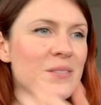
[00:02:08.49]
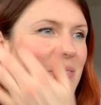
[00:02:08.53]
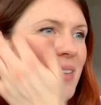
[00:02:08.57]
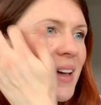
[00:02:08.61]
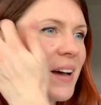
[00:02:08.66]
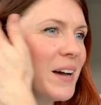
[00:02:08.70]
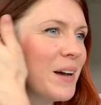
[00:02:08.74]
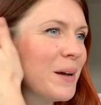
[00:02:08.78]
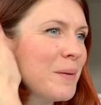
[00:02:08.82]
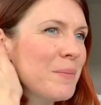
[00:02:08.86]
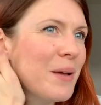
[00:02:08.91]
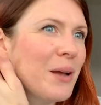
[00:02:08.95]

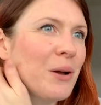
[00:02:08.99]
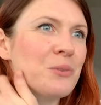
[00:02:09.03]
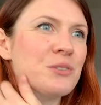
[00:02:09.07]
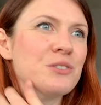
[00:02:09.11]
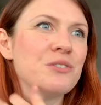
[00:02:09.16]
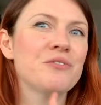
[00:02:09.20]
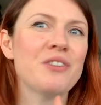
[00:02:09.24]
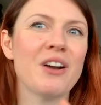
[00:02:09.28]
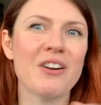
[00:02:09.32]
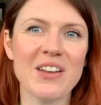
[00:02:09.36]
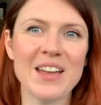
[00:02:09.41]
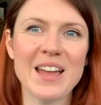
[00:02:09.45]
It was
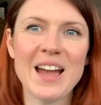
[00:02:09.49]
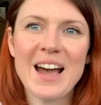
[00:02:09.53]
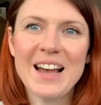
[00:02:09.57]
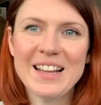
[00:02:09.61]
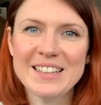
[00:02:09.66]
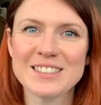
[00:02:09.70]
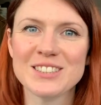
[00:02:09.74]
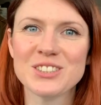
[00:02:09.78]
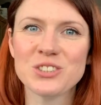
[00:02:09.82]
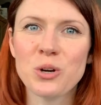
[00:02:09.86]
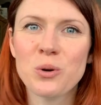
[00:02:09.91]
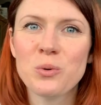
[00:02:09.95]
very
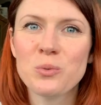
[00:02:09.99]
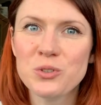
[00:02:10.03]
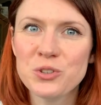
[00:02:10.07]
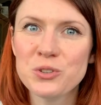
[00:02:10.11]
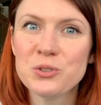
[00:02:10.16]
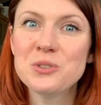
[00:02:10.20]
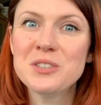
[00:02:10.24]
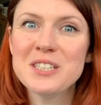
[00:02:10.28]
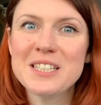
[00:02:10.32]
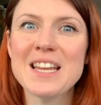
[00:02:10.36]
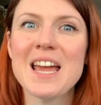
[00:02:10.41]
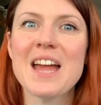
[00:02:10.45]
hands-on,
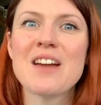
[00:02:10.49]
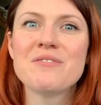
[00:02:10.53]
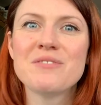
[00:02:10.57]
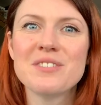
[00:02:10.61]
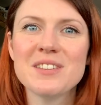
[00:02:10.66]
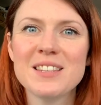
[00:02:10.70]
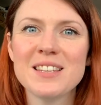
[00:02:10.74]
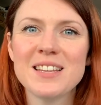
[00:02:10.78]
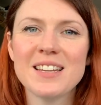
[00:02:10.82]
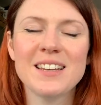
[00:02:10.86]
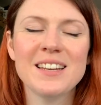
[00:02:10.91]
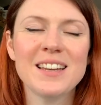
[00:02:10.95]
you did
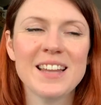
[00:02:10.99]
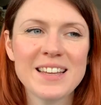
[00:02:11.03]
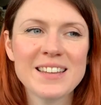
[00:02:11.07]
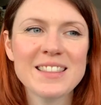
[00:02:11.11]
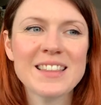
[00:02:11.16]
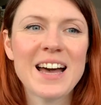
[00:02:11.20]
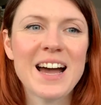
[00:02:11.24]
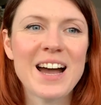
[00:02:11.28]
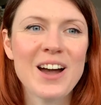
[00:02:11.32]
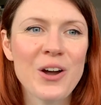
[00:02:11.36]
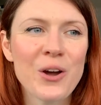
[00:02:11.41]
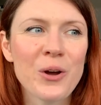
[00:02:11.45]
everything in
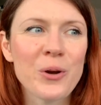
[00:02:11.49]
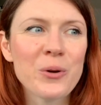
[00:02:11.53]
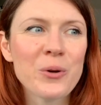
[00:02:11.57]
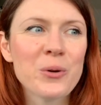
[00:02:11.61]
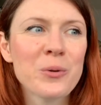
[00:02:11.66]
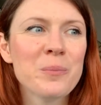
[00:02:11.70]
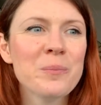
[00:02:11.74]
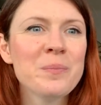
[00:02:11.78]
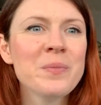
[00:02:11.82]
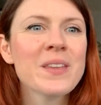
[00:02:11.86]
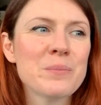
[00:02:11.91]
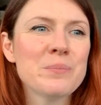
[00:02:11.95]
that
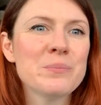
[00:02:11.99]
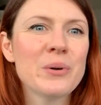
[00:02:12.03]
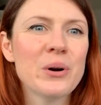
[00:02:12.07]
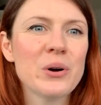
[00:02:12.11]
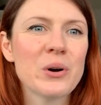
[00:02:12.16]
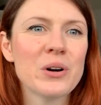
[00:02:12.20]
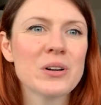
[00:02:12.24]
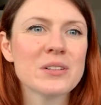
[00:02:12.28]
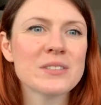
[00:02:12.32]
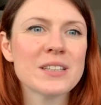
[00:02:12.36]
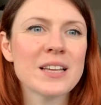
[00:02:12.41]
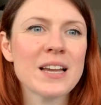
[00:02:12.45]
home.
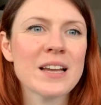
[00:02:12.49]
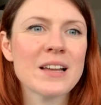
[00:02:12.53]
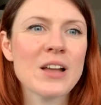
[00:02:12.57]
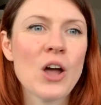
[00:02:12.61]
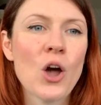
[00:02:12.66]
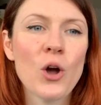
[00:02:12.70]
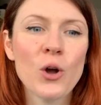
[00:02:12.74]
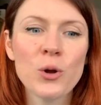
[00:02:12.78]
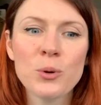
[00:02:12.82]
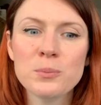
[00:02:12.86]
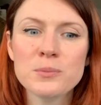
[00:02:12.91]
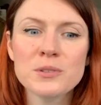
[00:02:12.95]
But
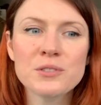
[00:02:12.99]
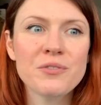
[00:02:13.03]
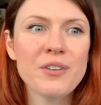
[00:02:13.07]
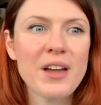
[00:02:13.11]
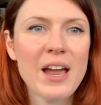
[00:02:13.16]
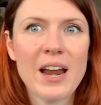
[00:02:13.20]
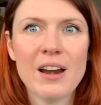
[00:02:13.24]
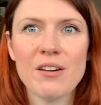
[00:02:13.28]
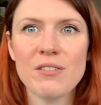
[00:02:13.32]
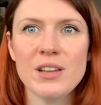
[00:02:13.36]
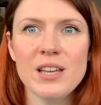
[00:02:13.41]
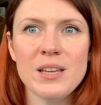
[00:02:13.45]
homes
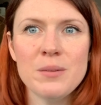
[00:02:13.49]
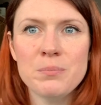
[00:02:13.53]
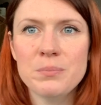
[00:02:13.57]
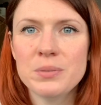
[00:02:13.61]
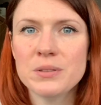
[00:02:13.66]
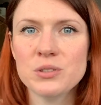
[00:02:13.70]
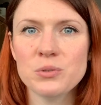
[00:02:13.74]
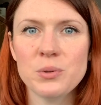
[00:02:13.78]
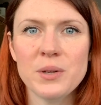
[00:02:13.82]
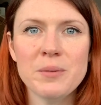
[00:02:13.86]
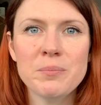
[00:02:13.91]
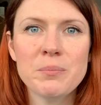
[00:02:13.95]
vary
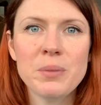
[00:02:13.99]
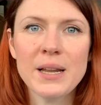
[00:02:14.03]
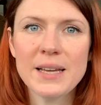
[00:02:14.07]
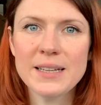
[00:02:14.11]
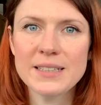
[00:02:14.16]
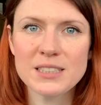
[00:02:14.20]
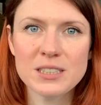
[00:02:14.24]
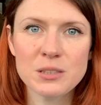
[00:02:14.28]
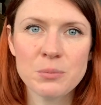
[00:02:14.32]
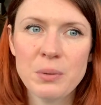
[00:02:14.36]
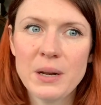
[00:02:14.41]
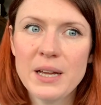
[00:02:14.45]
between
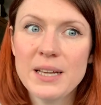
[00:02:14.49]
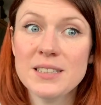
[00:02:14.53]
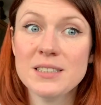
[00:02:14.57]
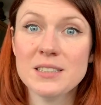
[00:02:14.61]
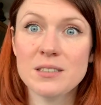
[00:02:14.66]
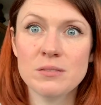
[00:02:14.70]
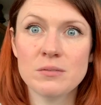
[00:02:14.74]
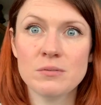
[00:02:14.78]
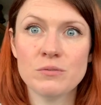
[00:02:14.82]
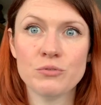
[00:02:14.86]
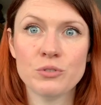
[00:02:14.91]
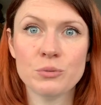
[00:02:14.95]
place to place
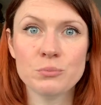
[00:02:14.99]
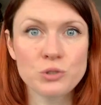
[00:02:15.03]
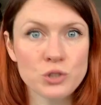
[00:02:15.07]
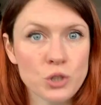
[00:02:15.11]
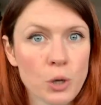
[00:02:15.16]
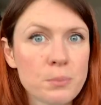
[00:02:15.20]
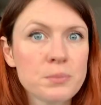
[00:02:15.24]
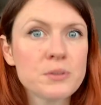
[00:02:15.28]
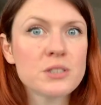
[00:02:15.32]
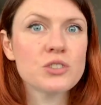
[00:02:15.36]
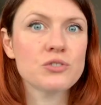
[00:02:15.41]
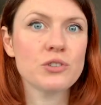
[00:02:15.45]
and from
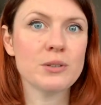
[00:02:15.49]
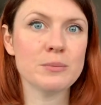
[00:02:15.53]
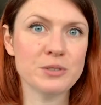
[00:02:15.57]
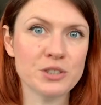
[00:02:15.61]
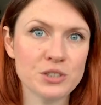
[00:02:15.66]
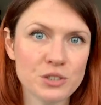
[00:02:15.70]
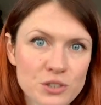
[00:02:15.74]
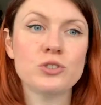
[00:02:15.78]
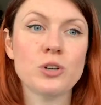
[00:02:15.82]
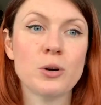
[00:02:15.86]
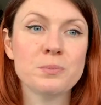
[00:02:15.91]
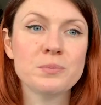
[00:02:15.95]
job
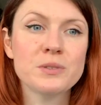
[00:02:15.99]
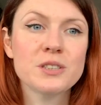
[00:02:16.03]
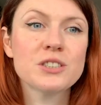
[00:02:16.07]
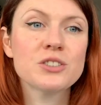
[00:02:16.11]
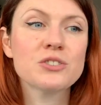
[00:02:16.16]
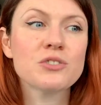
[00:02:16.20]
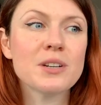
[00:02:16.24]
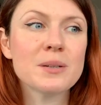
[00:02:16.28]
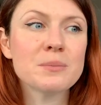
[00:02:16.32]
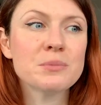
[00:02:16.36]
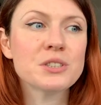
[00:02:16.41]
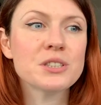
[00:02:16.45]
description to job
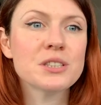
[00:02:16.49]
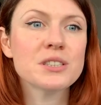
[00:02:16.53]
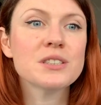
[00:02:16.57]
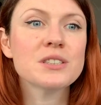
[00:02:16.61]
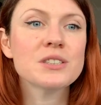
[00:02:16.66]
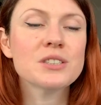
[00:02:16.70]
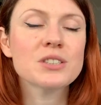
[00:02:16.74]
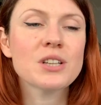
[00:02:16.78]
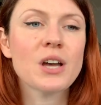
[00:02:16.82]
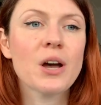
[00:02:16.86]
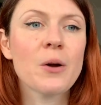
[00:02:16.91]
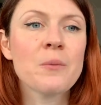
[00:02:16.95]
description,
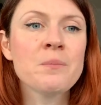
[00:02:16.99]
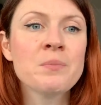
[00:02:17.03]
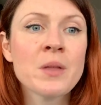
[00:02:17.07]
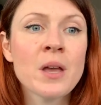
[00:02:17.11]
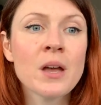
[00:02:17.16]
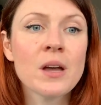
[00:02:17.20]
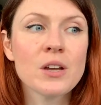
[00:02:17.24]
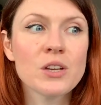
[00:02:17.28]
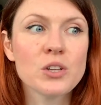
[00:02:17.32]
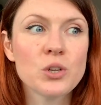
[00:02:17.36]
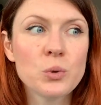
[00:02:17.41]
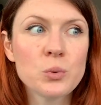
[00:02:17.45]
so
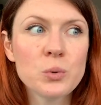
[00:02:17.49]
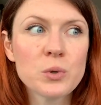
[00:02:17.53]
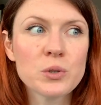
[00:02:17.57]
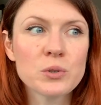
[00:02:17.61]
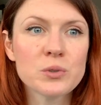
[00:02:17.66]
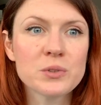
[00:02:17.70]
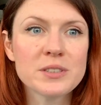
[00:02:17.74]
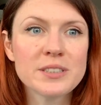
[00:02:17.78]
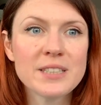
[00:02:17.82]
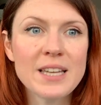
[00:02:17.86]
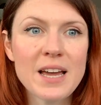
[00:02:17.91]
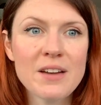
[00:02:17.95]
you
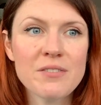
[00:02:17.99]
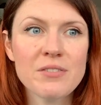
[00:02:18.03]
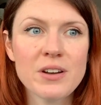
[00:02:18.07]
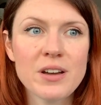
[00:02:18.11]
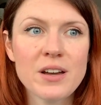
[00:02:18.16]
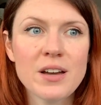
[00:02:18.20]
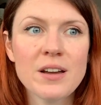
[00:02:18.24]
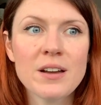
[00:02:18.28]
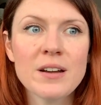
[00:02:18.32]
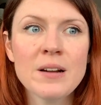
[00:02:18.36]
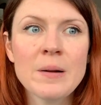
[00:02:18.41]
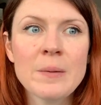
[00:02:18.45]
will
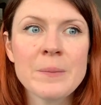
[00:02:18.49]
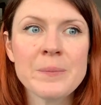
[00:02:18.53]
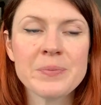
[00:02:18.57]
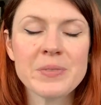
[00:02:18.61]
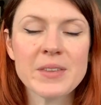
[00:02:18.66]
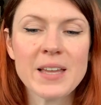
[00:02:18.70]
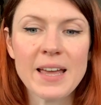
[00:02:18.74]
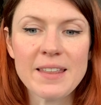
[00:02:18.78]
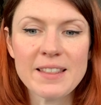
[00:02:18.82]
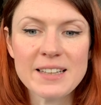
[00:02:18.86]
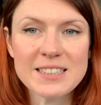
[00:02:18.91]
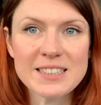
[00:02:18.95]
never
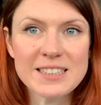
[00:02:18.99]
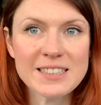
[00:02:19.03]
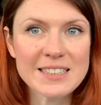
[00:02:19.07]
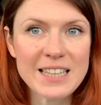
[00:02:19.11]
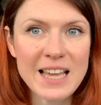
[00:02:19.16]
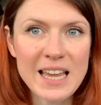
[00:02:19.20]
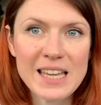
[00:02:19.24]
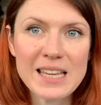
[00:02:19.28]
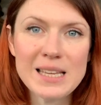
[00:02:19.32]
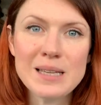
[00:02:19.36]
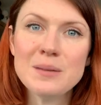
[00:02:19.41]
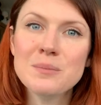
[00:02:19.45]
get the
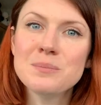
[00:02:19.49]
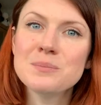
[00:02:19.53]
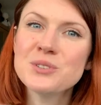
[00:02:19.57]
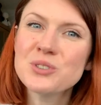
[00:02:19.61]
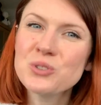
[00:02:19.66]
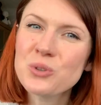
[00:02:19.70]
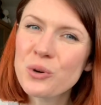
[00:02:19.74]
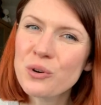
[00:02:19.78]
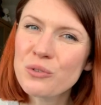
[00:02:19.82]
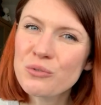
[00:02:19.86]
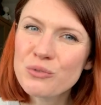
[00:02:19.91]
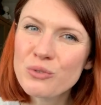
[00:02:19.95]
same
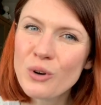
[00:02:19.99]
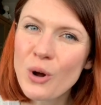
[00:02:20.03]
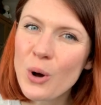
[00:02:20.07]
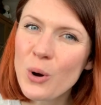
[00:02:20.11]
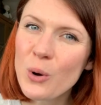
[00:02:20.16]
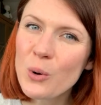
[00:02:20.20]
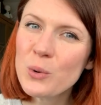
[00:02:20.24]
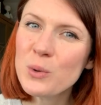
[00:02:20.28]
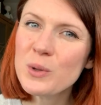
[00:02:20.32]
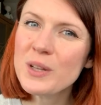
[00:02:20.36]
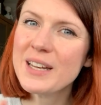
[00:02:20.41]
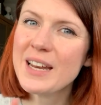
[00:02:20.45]
sort of
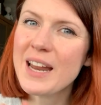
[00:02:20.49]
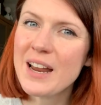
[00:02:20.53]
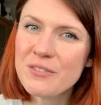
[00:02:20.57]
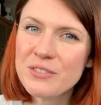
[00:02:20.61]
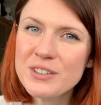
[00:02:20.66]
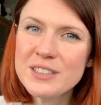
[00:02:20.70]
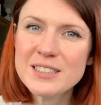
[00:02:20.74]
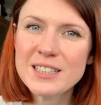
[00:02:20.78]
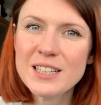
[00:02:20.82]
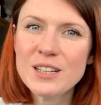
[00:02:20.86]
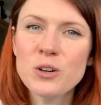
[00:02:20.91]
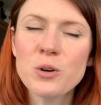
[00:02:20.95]
role in
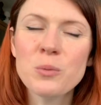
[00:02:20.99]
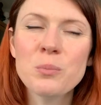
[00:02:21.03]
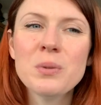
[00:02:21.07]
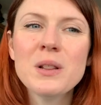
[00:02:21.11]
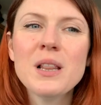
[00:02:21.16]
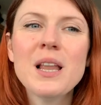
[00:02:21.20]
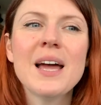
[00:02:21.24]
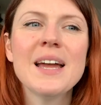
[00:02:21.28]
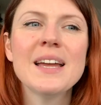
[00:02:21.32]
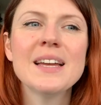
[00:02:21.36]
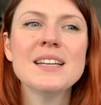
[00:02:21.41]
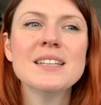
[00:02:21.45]
every single
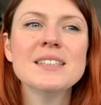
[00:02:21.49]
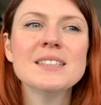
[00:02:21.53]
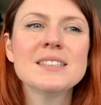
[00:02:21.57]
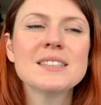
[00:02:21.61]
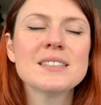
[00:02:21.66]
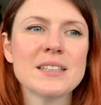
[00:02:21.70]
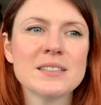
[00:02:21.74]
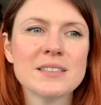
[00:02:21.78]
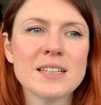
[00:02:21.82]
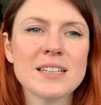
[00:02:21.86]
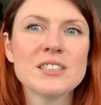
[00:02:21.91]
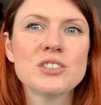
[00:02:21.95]
place.
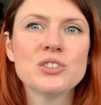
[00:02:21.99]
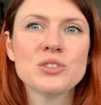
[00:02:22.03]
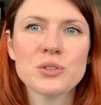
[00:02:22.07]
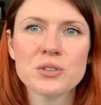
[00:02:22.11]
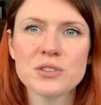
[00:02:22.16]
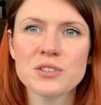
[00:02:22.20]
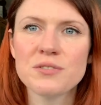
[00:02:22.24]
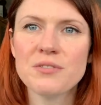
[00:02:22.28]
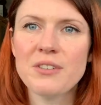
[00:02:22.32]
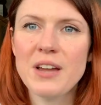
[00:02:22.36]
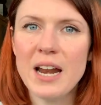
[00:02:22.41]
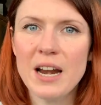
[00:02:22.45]
It
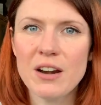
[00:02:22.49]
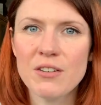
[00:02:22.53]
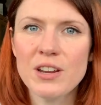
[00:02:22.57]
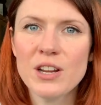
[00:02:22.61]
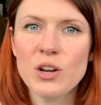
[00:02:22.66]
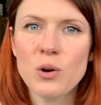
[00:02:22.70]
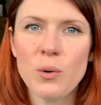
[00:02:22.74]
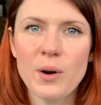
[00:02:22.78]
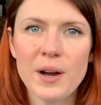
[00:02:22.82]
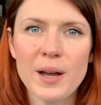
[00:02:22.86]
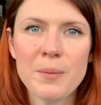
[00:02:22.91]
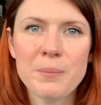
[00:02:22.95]
does vary
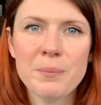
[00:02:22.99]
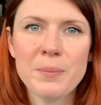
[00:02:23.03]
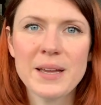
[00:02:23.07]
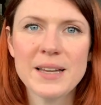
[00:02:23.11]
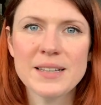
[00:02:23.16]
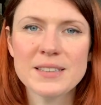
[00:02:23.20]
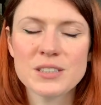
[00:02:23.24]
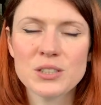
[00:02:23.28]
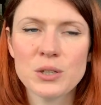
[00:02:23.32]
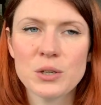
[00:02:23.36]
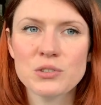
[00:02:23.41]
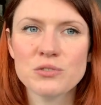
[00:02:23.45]
quite a
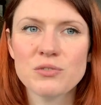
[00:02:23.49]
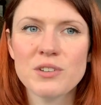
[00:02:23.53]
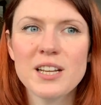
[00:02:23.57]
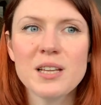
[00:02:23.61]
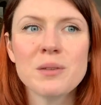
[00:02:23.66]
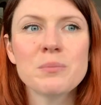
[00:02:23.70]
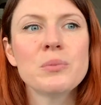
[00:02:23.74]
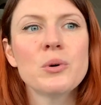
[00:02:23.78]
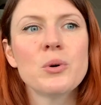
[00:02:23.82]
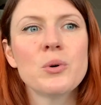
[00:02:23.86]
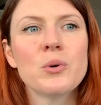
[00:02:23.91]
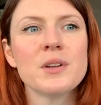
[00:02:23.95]
bit, so it's really
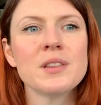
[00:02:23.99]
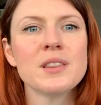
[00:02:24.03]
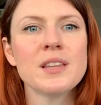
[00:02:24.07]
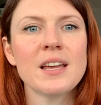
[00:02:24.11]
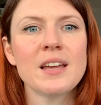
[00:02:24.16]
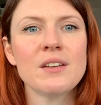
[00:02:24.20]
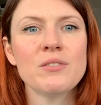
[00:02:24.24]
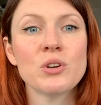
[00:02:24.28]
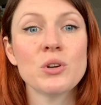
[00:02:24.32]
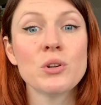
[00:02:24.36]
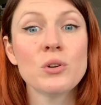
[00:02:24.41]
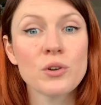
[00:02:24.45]
important that
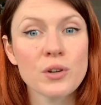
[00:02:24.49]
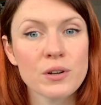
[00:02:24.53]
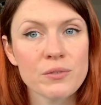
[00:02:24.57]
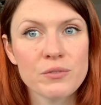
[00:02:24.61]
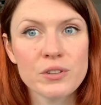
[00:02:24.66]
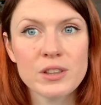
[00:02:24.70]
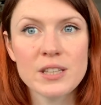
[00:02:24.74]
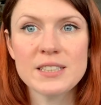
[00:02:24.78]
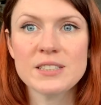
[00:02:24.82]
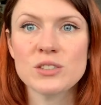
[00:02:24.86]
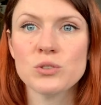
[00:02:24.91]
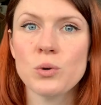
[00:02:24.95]
if you're looking
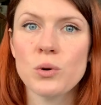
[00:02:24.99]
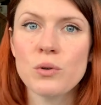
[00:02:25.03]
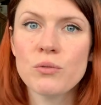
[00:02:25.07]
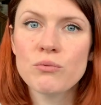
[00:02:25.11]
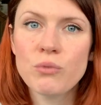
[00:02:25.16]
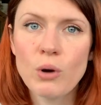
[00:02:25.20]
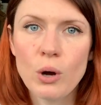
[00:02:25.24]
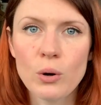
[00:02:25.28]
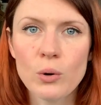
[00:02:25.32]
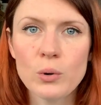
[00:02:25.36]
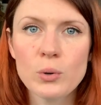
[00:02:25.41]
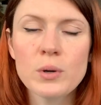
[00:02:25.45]
for this sort of
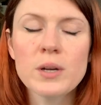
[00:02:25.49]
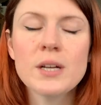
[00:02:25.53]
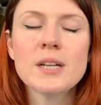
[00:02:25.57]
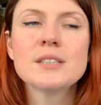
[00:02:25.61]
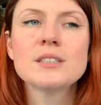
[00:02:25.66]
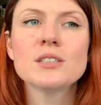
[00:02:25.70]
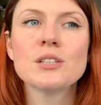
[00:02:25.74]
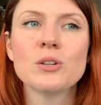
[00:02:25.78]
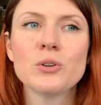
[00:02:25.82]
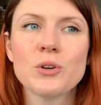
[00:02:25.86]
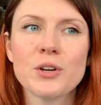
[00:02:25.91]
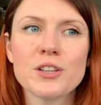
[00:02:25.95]
role,
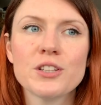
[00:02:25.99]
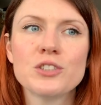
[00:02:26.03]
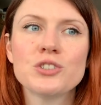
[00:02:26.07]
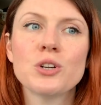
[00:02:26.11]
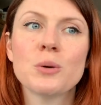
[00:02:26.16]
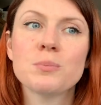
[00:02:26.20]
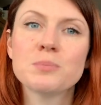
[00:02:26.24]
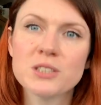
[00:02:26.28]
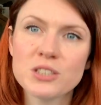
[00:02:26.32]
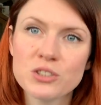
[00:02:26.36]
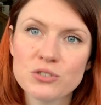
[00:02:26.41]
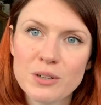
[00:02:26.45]
to look at the
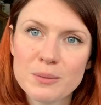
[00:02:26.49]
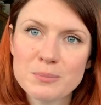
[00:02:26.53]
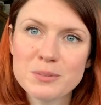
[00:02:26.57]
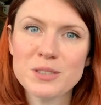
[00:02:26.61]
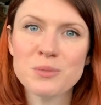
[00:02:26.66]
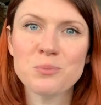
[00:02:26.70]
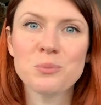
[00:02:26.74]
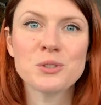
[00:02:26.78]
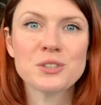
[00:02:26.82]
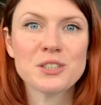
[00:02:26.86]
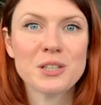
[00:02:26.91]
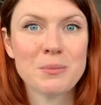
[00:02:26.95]
job
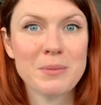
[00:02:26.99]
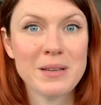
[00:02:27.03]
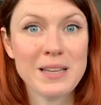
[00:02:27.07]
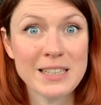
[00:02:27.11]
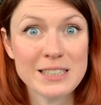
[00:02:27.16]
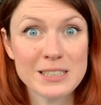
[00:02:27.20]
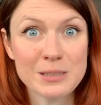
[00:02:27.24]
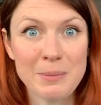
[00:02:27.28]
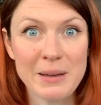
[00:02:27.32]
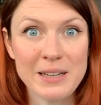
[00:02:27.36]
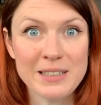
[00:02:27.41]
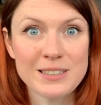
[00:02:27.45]
description, what's going to be
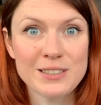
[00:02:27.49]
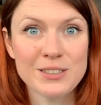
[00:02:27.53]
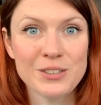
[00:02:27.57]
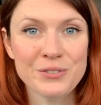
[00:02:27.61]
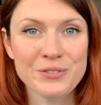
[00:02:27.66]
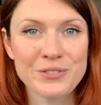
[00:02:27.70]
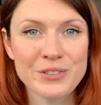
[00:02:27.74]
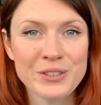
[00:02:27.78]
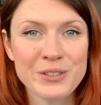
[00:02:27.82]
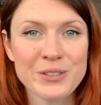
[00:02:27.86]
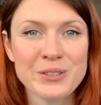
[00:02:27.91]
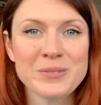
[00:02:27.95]
expected
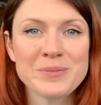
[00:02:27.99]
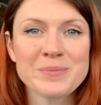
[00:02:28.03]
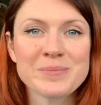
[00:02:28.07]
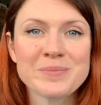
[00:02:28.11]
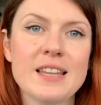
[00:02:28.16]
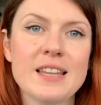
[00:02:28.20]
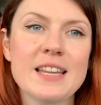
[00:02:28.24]
of you.